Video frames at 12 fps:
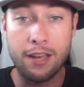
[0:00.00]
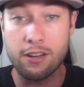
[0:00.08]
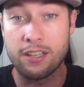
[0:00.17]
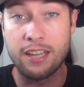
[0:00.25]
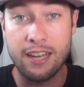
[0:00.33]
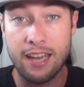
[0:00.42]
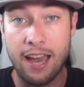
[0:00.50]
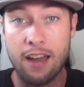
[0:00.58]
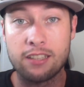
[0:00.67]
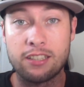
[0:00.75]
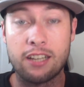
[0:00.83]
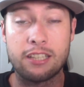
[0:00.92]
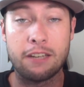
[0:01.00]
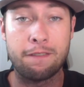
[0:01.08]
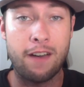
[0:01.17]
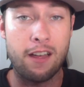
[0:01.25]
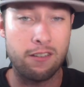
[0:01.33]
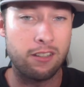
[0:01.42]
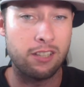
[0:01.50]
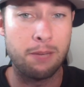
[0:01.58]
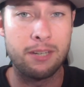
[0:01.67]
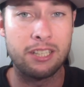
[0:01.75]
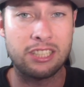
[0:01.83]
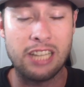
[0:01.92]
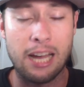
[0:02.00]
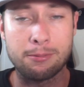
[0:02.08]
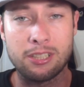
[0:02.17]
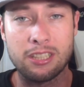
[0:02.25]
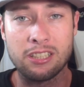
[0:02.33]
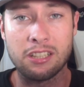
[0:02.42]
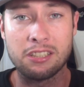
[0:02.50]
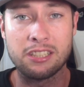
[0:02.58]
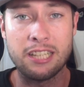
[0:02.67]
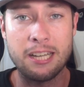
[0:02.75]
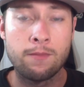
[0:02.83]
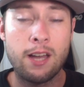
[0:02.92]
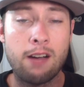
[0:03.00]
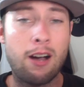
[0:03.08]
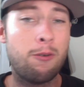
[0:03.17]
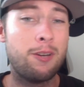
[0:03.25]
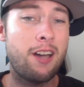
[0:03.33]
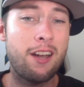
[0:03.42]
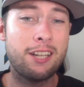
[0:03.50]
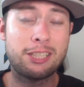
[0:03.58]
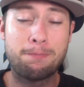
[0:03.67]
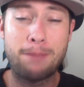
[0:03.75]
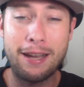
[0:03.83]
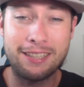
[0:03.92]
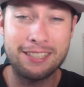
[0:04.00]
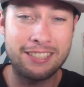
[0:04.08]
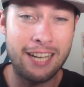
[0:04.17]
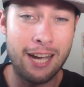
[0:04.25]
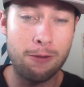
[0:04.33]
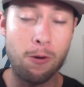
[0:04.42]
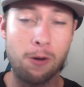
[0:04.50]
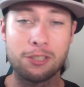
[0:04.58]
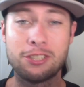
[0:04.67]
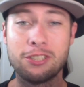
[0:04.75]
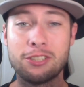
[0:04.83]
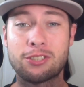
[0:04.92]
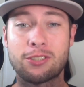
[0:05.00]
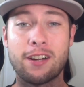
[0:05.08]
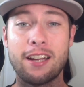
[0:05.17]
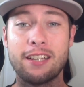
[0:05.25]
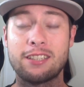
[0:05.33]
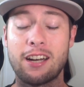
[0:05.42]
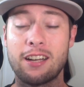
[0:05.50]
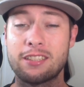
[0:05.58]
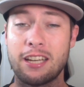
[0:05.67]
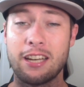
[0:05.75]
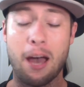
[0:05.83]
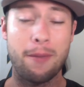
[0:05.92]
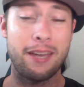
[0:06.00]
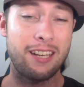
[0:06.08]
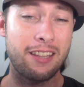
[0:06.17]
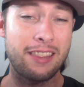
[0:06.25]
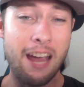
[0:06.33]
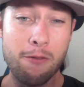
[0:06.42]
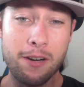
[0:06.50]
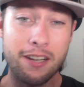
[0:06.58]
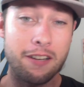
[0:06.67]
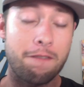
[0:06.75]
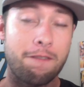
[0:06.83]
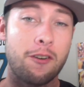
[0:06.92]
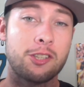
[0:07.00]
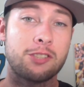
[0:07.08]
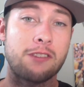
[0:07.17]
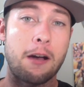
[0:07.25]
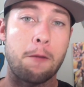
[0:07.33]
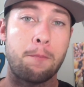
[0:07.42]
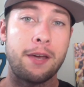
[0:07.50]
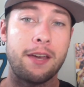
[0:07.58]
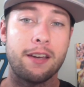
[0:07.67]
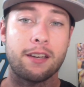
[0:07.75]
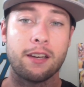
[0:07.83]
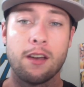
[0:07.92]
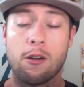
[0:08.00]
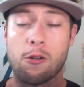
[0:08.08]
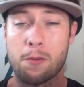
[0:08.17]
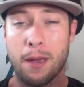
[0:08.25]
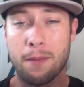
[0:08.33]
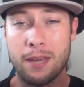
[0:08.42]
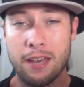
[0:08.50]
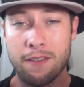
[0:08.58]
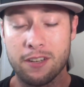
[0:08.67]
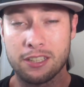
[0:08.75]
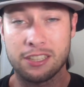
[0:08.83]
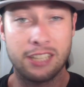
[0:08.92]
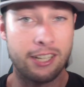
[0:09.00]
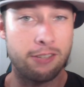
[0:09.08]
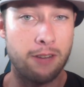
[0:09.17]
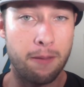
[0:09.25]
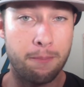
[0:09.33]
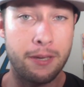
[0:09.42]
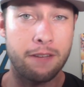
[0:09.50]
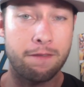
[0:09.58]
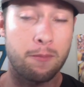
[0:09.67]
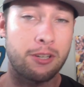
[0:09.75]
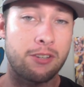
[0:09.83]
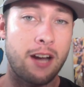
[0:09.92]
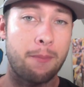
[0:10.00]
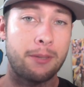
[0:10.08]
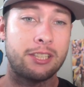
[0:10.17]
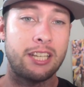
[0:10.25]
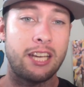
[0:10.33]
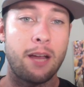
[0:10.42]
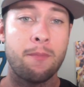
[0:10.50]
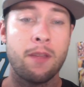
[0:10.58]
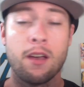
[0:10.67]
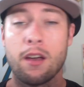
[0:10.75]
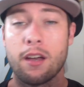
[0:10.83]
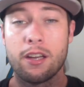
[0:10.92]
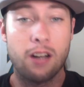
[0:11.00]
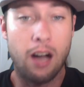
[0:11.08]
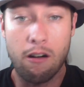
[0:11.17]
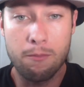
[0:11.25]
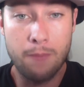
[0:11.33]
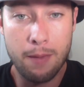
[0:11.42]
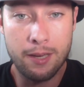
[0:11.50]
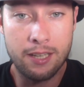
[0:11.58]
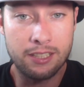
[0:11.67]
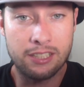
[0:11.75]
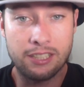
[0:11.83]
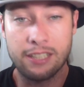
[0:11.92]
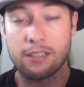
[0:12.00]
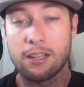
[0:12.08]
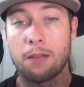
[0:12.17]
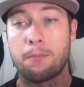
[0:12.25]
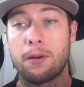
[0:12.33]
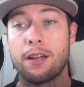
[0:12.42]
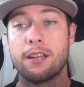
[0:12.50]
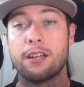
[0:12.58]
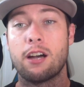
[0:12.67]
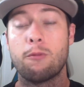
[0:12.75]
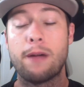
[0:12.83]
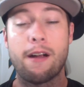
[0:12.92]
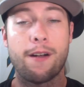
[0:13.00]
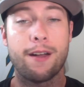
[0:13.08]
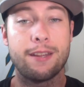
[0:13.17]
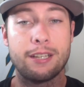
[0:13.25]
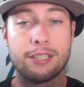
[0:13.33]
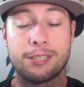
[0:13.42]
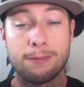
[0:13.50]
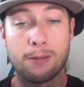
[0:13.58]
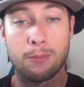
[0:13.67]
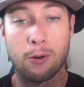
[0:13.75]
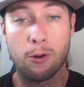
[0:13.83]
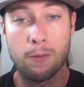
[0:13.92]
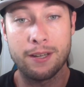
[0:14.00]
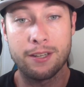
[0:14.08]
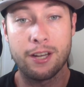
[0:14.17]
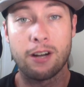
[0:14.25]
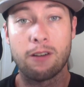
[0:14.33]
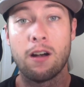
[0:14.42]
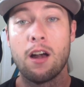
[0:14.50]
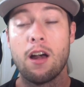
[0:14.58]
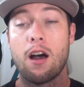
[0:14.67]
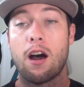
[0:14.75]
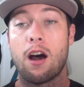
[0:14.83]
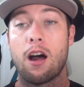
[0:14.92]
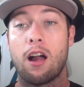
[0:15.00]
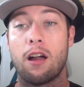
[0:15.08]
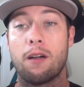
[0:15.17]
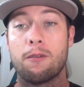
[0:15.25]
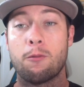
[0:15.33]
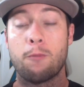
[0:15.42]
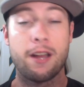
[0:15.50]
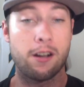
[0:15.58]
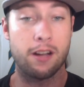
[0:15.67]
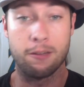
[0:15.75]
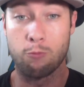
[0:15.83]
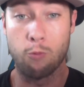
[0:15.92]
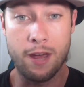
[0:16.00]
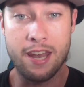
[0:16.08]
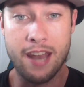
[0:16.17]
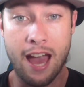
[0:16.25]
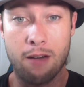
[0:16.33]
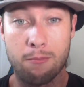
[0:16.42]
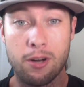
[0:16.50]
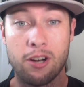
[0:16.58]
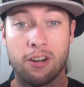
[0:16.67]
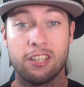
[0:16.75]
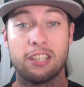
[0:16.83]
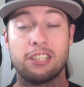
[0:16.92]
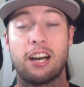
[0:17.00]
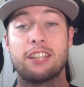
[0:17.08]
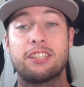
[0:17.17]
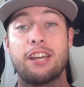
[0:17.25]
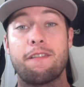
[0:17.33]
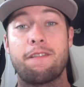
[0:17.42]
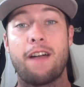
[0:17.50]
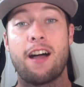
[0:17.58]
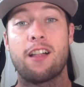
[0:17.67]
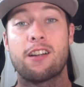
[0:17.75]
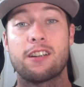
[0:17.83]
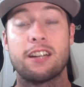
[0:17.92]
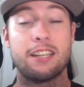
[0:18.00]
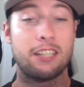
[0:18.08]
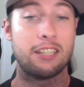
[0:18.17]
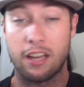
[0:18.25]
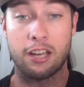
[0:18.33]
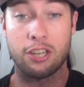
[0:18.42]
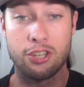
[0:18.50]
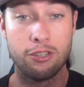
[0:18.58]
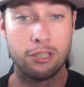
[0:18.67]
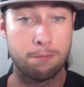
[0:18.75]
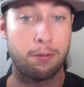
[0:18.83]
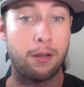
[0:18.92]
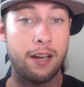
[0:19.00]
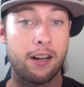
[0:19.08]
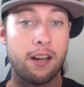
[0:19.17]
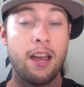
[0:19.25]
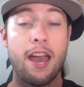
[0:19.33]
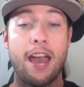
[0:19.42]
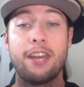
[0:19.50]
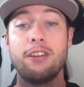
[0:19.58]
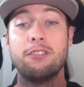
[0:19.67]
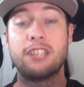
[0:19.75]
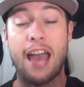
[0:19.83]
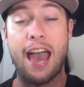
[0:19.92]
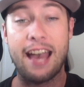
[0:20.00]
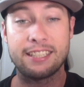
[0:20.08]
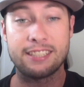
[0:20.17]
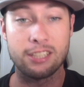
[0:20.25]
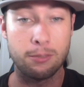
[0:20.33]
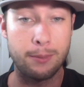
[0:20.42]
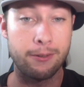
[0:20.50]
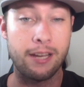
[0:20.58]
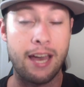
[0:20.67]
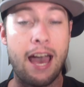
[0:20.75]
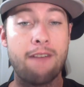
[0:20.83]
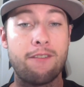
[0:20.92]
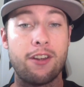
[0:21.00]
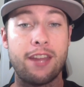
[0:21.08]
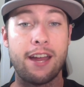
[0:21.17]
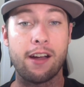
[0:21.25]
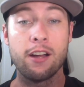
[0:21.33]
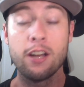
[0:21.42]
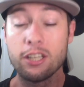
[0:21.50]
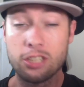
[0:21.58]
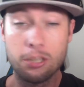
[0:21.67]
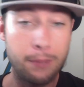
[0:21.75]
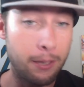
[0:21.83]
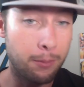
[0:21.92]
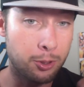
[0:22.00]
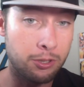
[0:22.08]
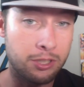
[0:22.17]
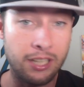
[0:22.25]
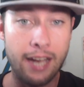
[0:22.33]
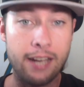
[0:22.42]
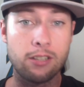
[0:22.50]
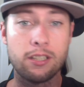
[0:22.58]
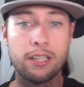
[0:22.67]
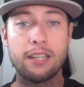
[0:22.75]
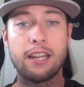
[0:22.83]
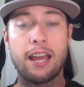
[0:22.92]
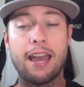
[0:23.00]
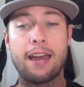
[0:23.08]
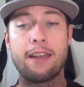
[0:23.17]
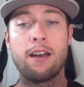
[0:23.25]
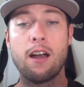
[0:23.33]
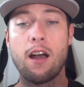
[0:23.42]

you're getting out of Dante Fowler and the limited snaps that he does get. Now, I would not expect the Jaguars to trade Dante. I mean, if they were to get a first round pick or maybe even a second round pick from a crappy team, you know, I would maybe consider it. But, you know, we are in this Super Bowl window. We are in win now mode. Dante Fowler is a huge player, a huge asset to be able to have on there, to be able to cycle in and